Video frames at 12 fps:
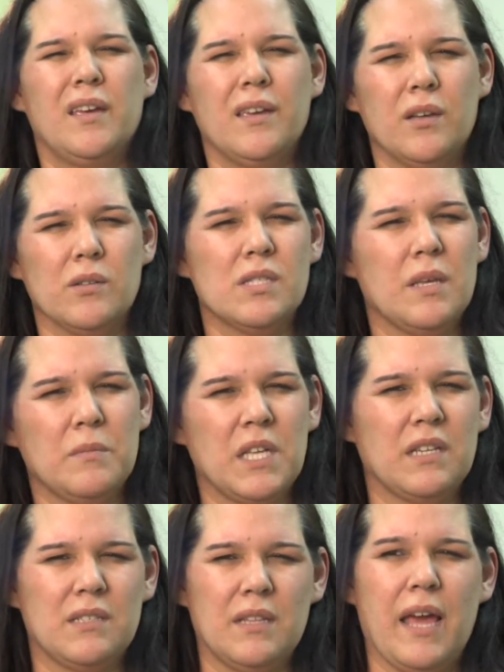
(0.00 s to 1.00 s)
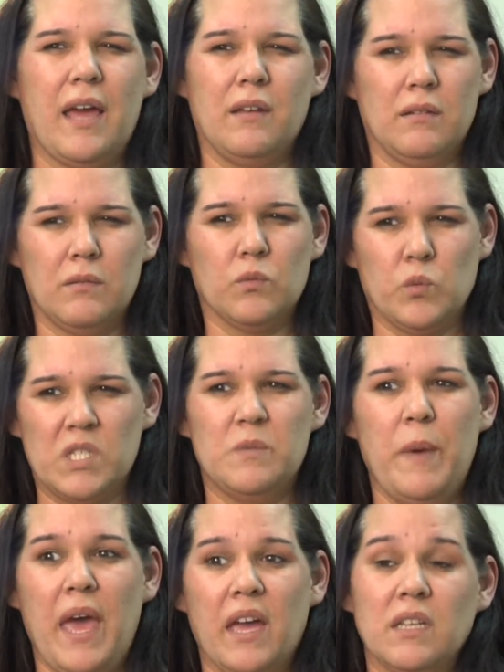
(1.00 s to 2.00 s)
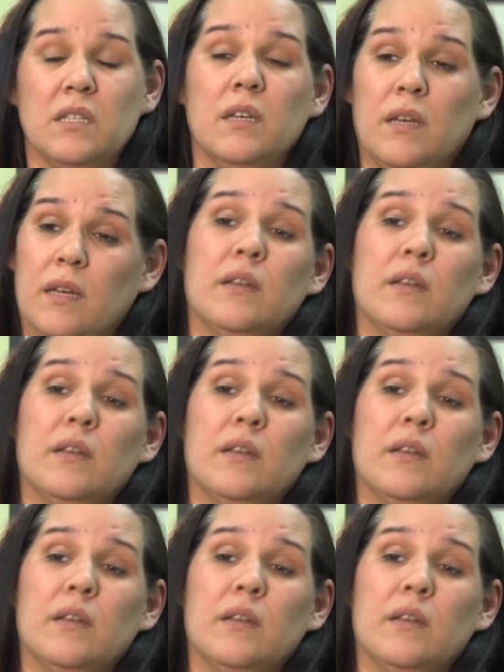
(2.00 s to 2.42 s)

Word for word: you know, something to that respect.